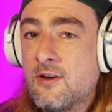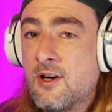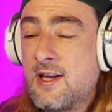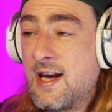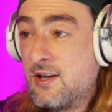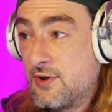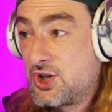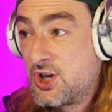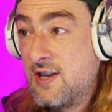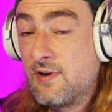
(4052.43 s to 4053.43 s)
At the end of
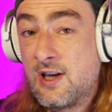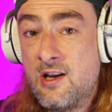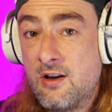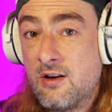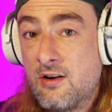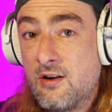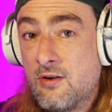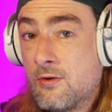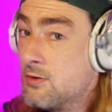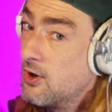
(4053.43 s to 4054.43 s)
achieving it,
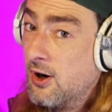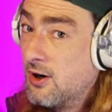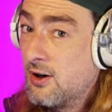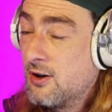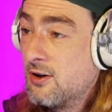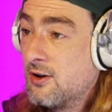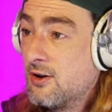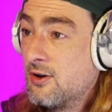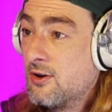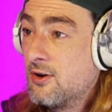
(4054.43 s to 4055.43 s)
or not,
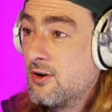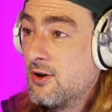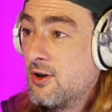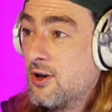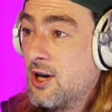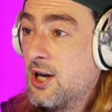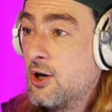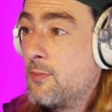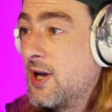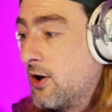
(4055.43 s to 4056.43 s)
a
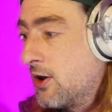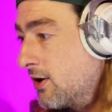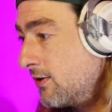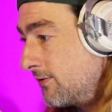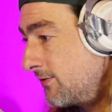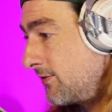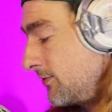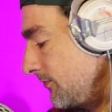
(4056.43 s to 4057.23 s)
little bit of